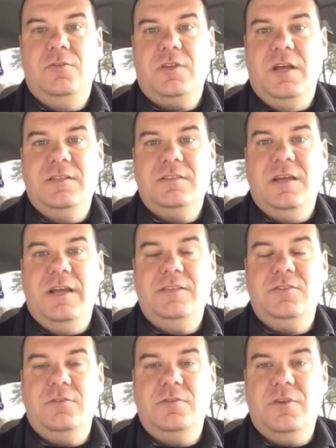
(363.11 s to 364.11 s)
gun sign
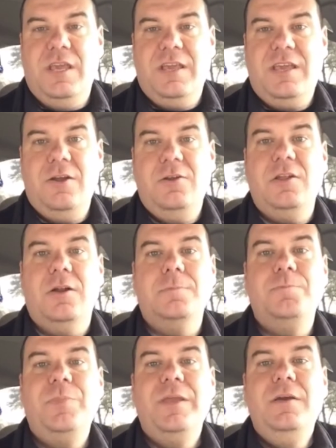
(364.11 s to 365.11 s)
so you can't carry there.
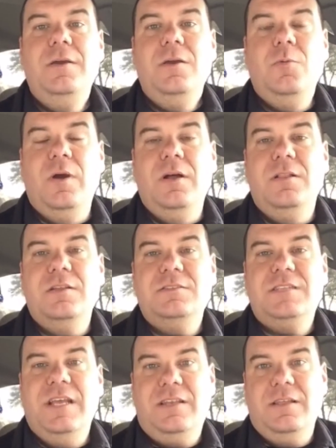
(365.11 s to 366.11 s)
Well,
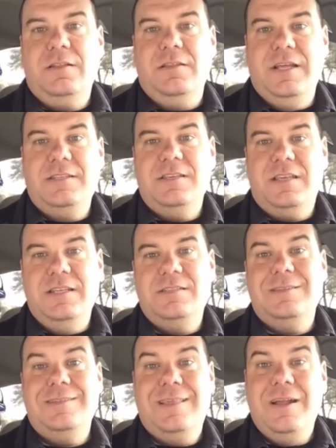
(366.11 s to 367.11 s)
technically that's
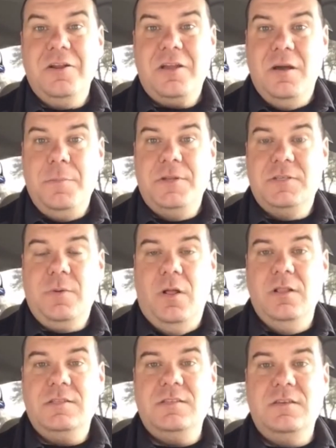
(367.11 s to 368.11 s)
against their company's
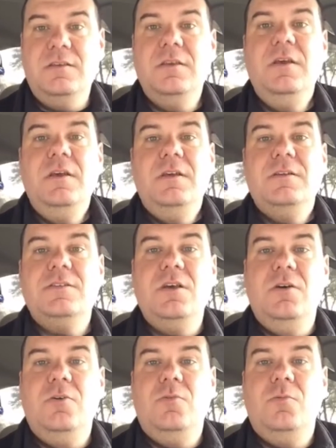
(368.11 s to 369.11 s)
policy.
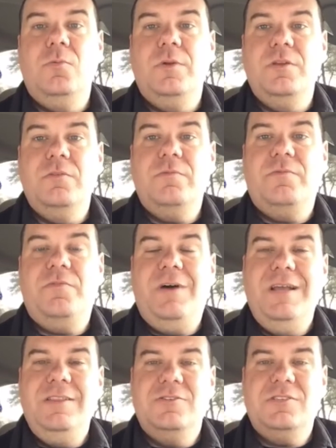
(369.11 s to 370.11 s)
So when you
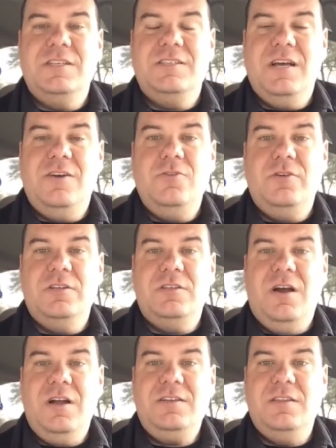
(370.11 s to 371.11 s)
find those things out, you can
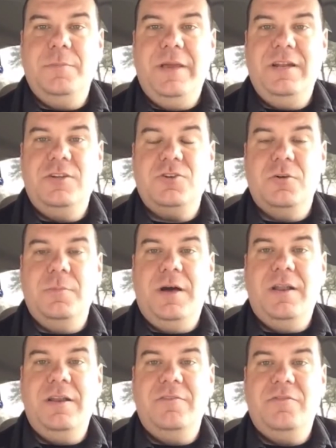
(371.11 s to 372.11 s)
talk to the manager
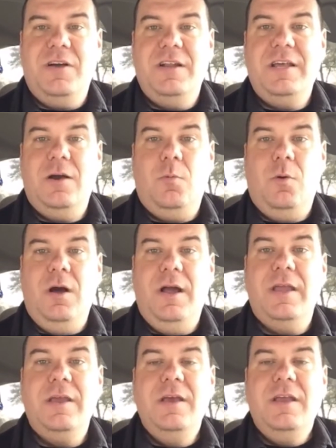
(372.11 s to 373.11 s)
about it and find out
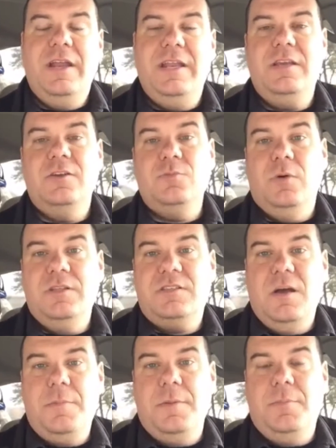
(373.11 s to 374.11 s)
why. And he goes, well, it's
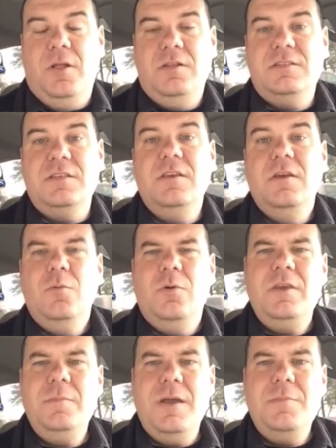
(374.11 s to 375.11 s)
company policy. Well,
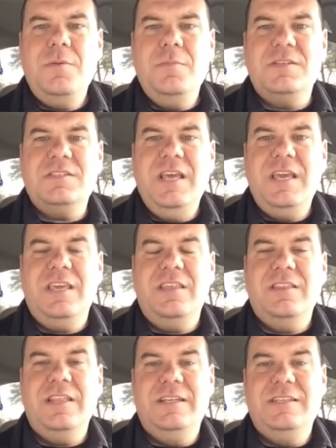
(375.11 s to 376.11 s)
he might be
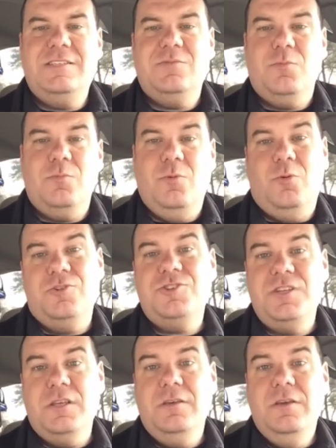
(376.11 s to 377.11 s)
mistaking that it's, or
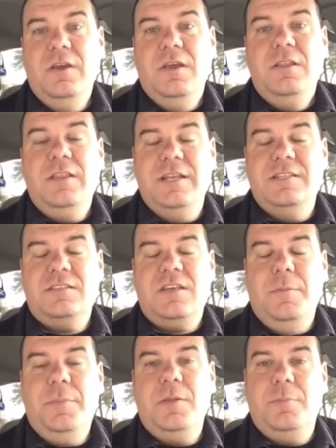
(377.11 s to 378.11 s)
she, that it's
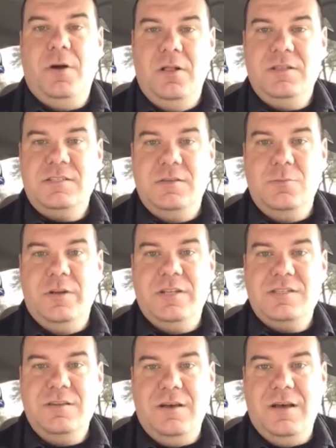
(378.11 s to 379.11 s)
company policy when
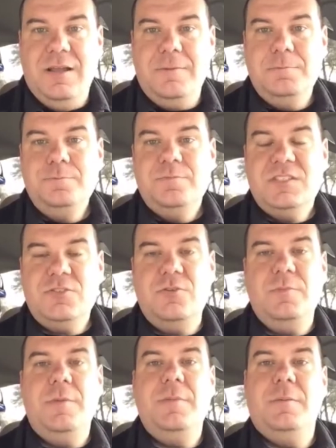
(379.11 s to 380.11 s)
it's not. So
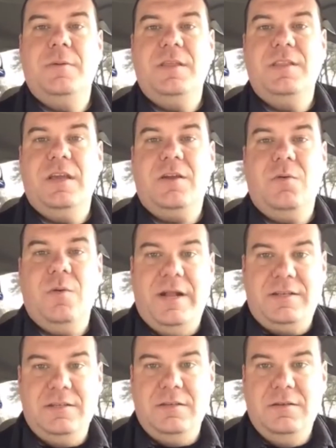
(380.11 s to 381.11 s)
you might be able to get that
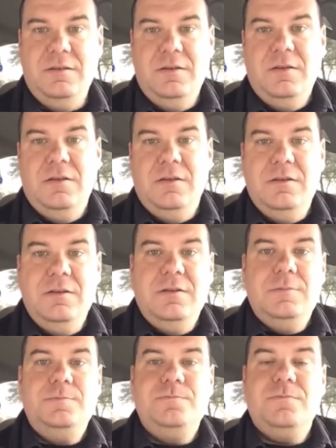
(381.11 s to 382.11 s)
corrected.
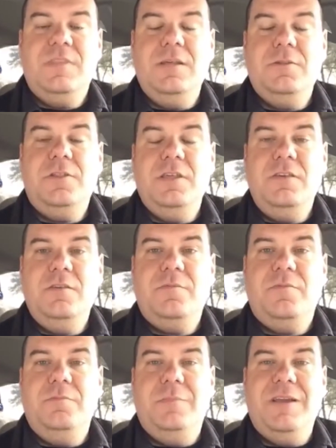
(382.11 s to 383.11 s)
The other thing you
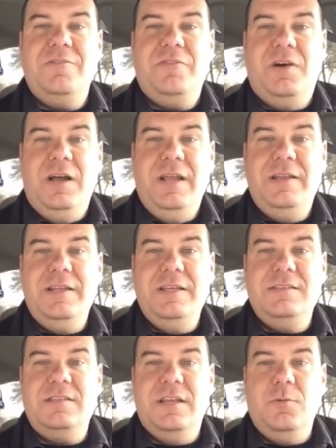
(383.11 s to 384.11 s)
might find
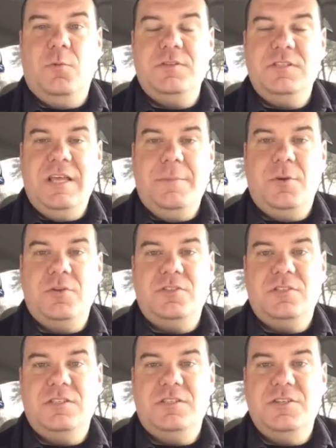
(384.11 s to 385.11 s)
is that it wasn't that
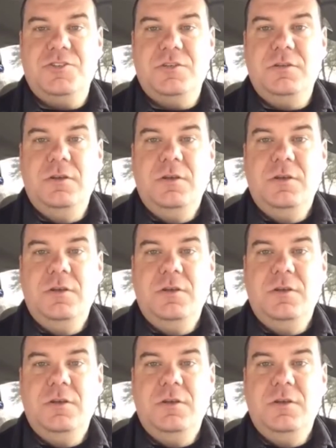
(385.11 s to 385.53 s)
person's decision.